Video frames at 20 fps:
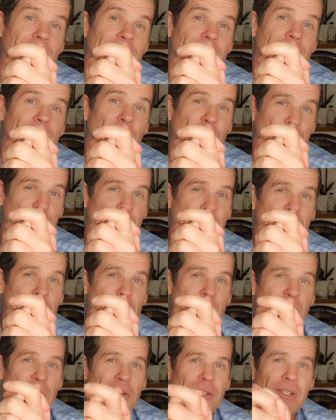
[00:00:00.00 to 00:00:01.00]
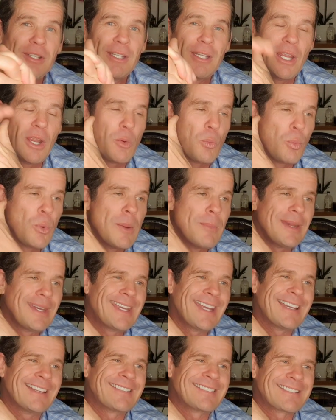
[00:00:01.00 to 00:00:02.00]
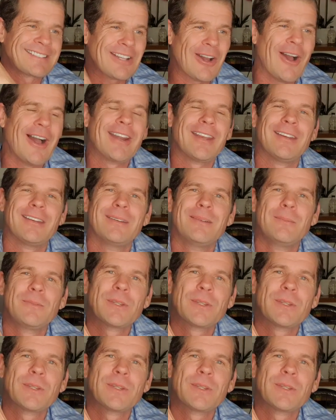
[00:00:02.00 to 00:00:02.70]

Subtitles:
Feels pretty good. Women get excited